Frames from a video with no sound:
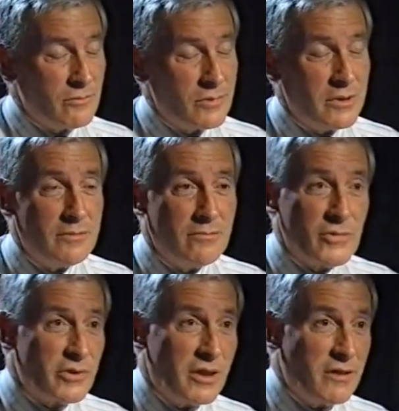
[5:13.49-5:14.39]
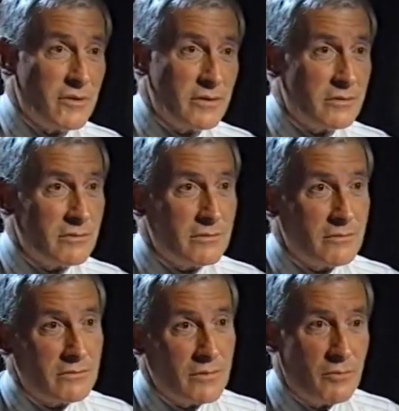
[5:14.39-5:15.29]
we must have it.
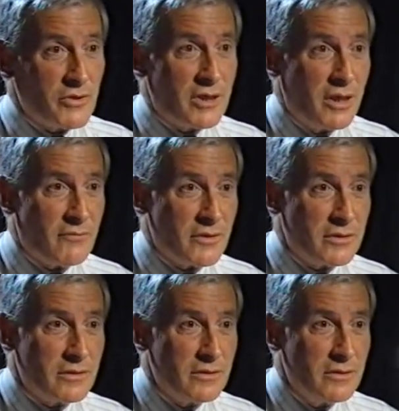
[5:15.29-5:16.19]
We must have it.